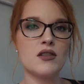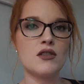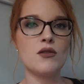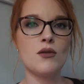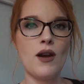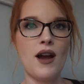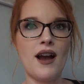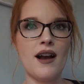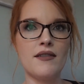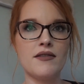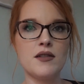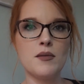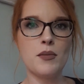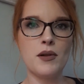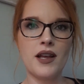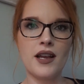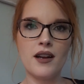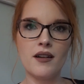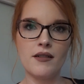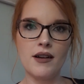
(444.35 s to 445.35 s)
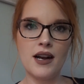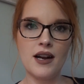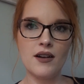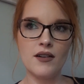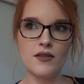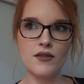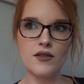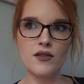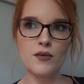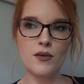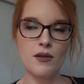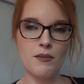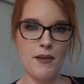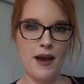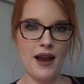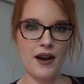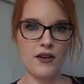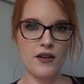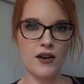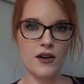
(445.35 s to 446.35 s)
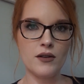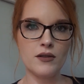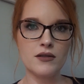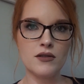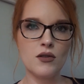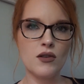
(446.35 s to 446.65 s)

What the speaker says: You have to play around with macros.